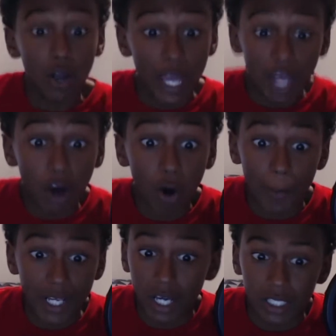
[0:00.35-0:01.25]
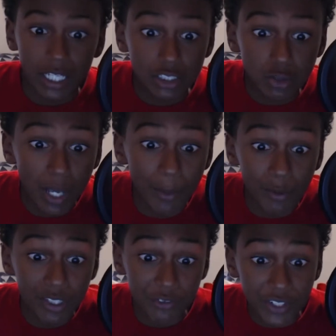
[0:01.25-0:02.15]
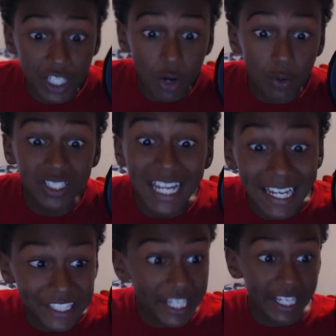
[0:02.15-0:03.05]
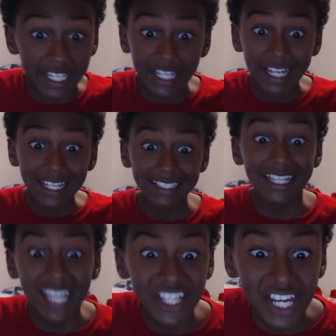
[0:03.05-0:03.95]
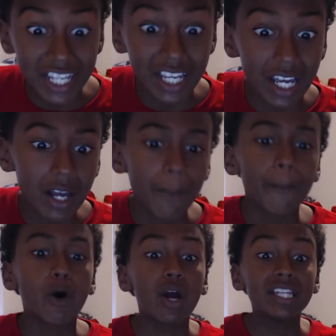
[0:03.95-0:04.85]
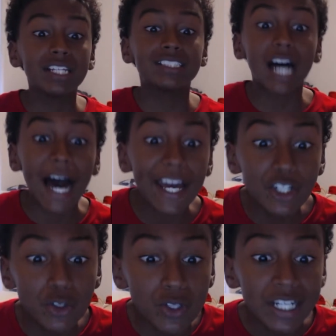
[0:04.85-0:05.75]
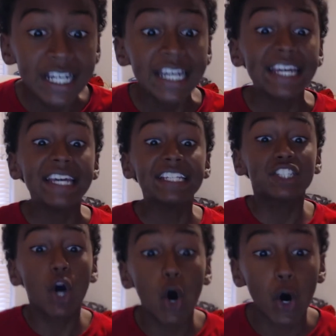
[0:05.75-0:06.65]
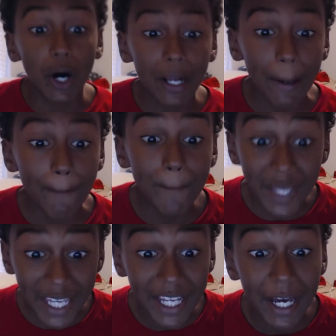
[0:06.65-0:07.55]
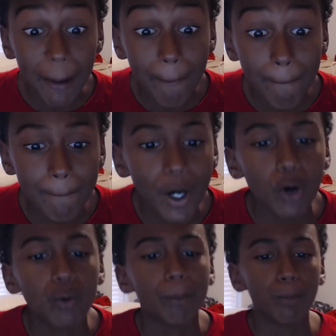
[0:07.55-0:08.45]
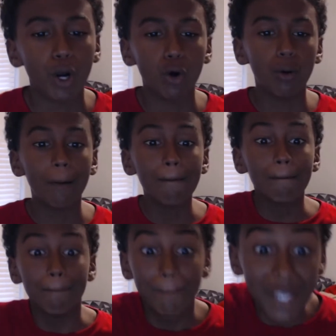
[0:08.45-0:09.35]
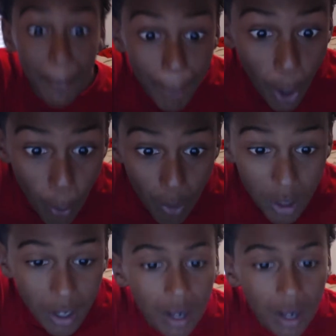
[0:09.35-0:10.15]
Okay. Oh my god. Guess who came out with their video? DDG. DDG. Bro, and the title is called Big Boat, bro. Big Boat?